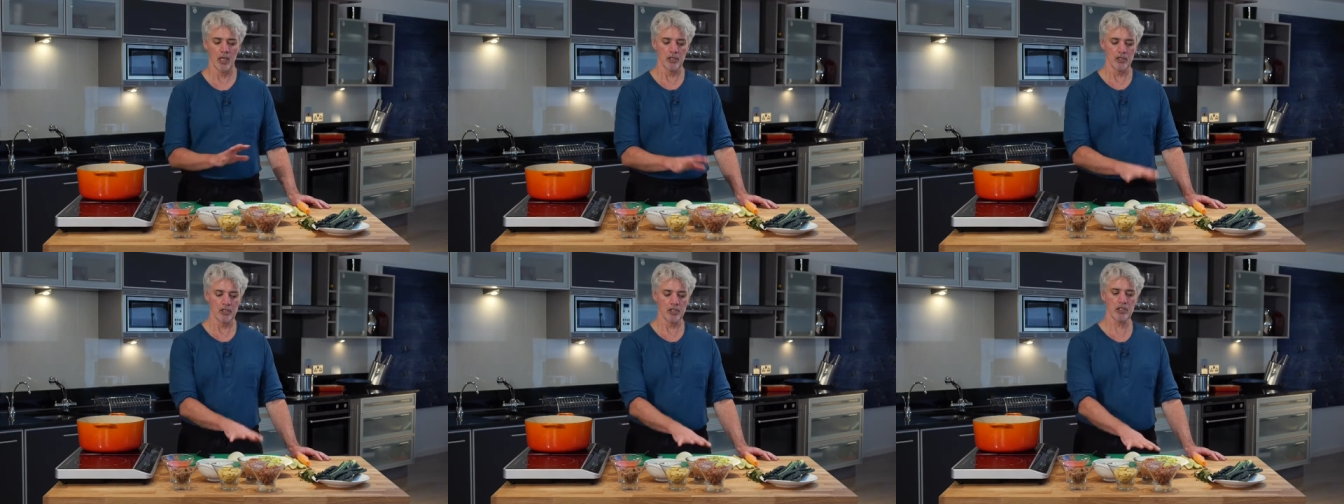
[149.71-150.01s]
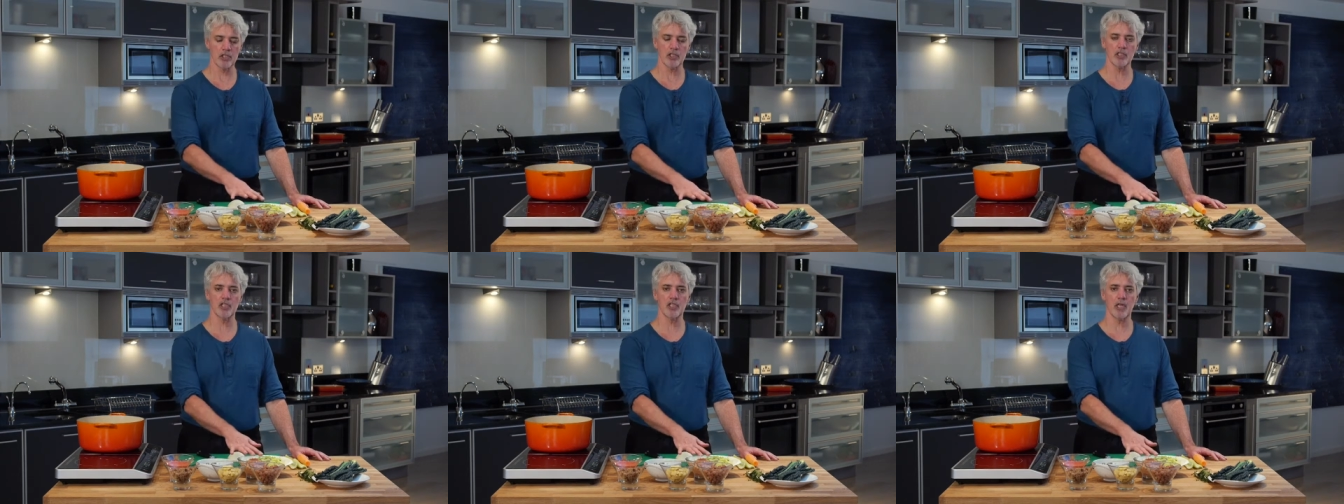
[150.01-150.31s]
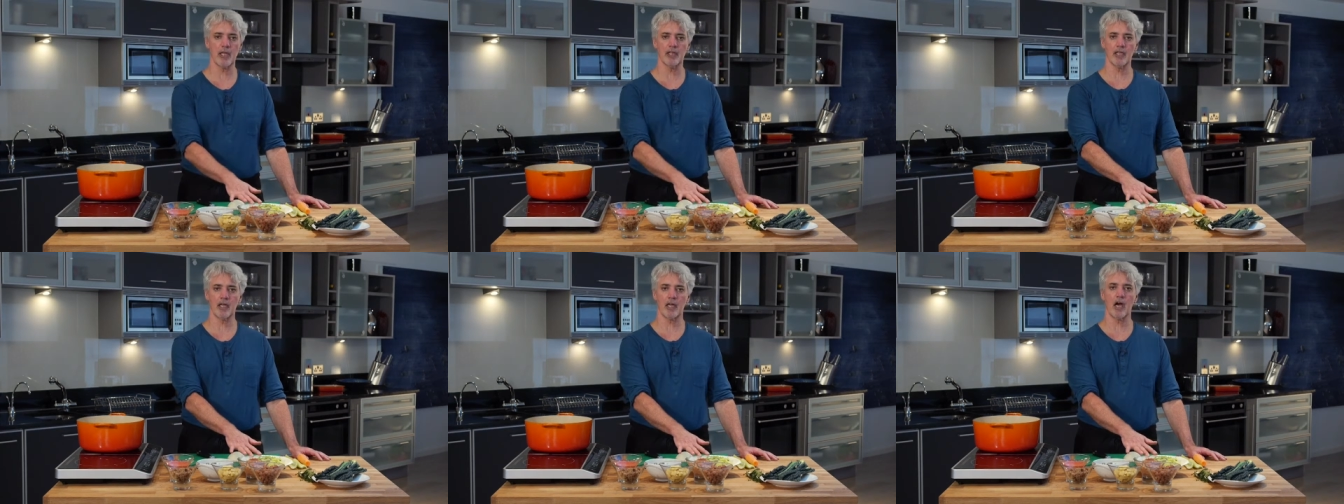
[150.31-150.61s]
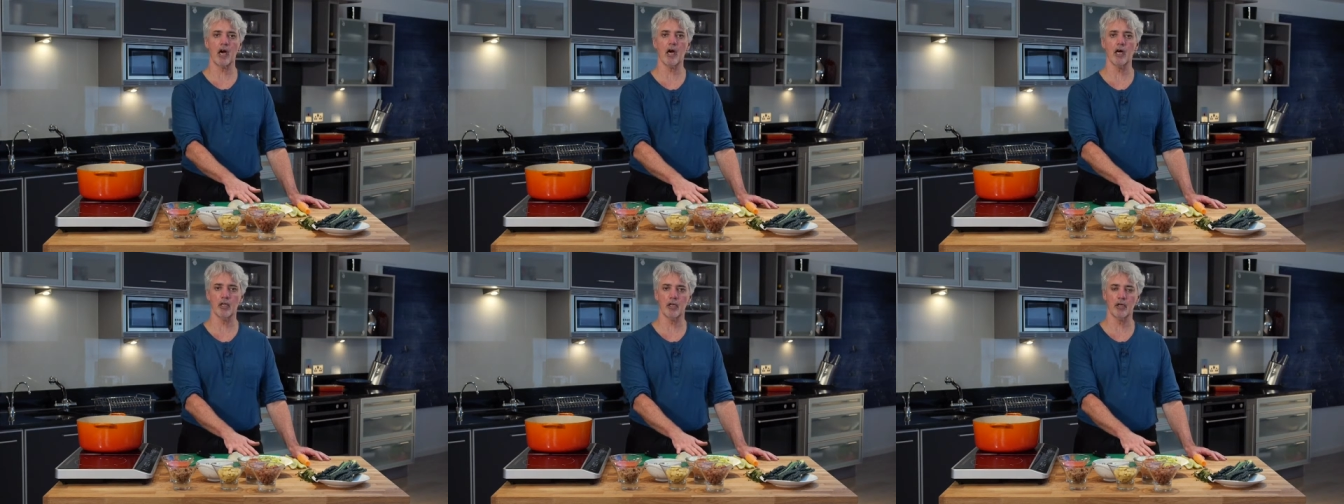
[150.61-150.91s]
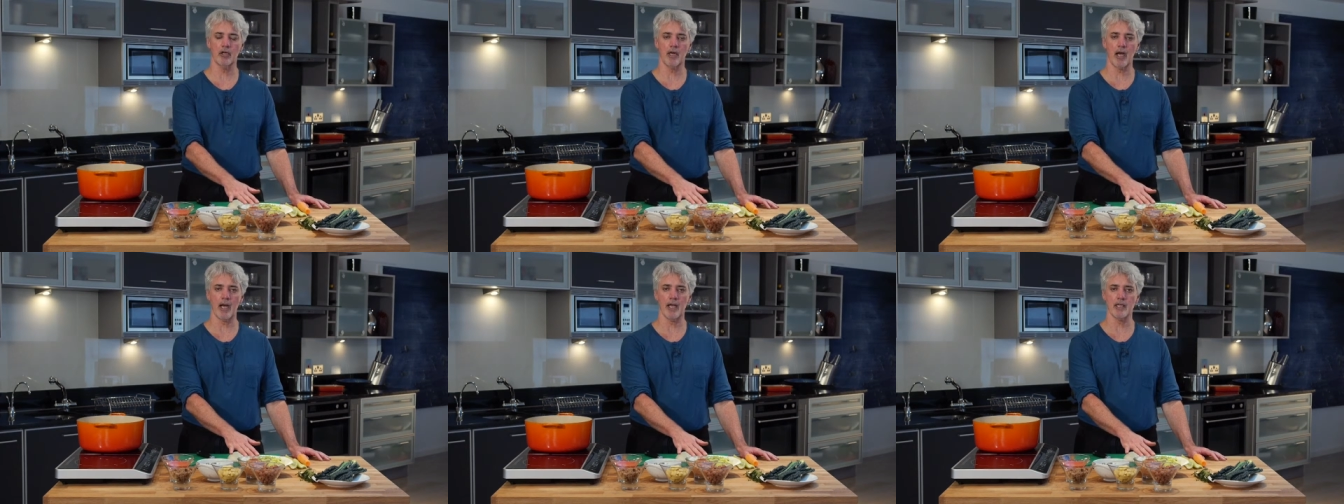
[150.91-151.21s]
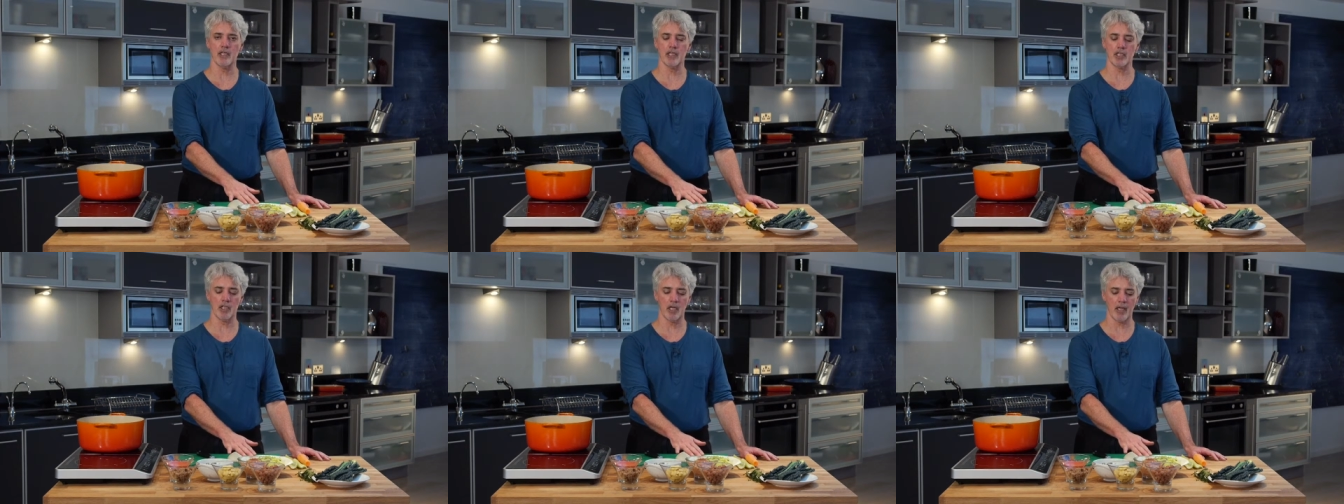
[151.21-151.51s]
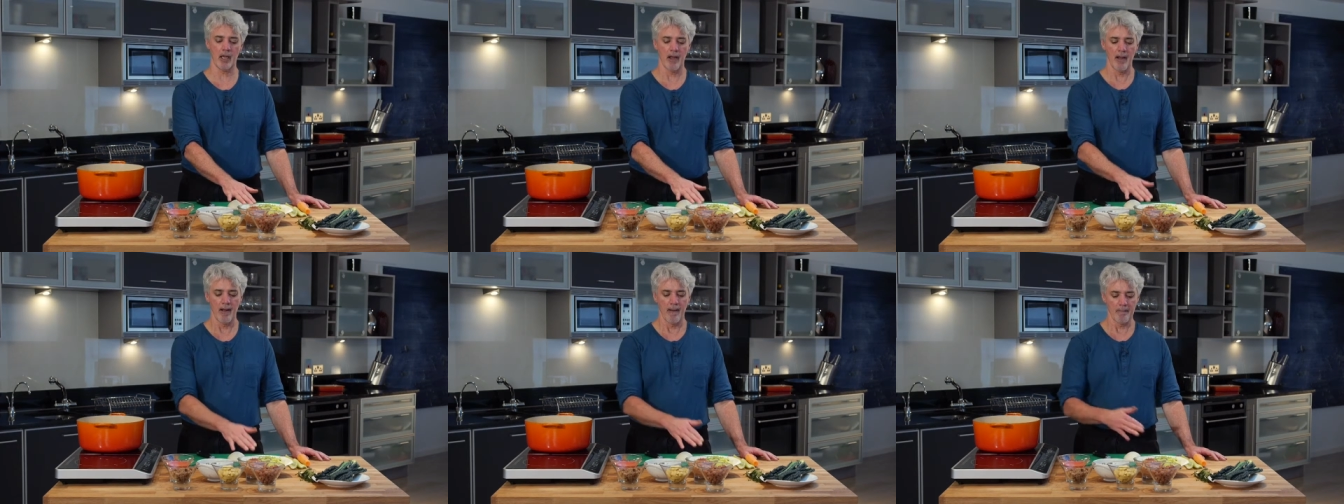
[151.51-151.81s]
just to set the color nicely.